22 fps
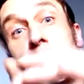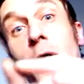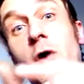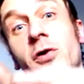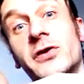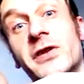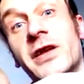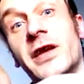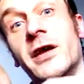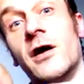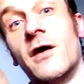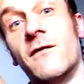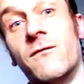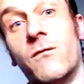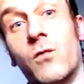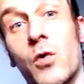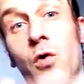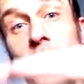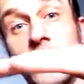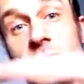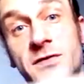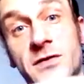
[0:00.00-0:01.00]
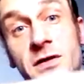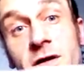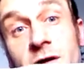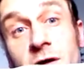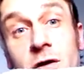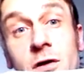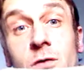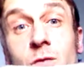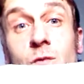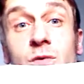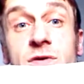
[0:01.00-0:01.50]
body of water
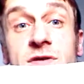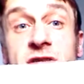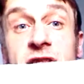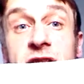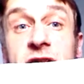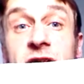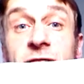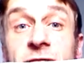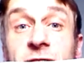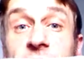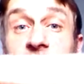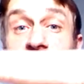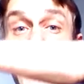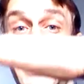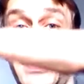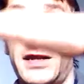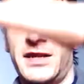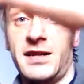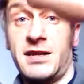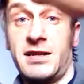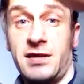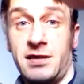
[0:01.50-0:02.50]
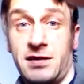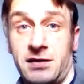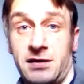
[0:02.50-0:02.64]
was divided